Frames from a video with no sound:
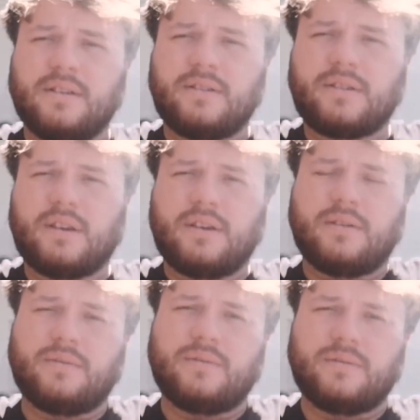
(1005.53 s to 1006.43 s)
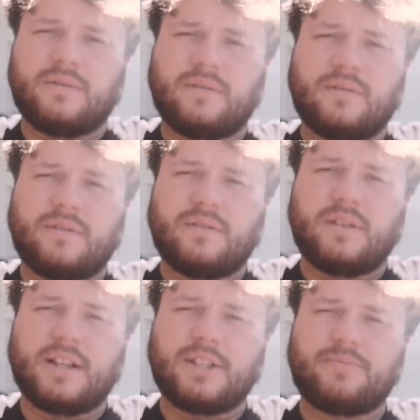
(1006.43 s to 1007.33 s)
So
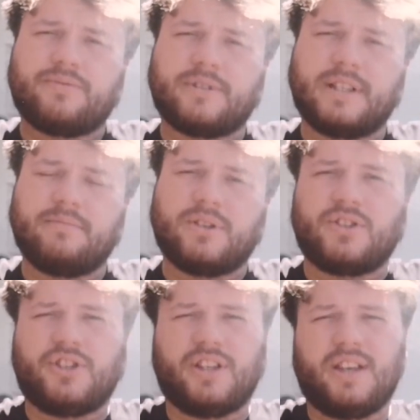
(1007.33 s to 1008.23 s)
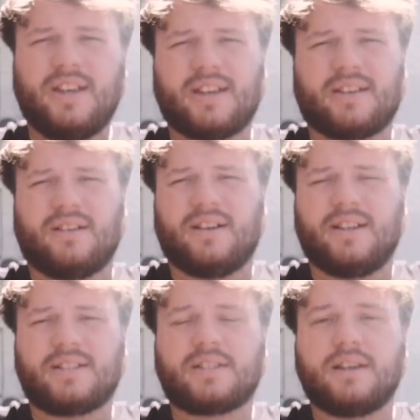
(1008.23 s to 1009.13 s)
that's pretty much it,
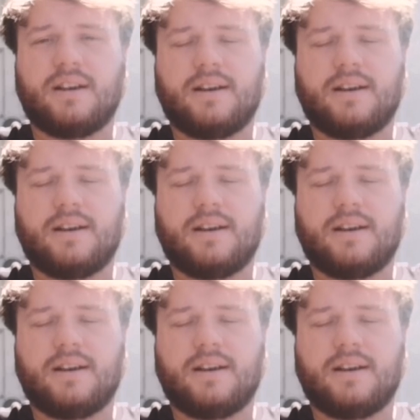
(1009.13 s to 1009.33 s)
guys.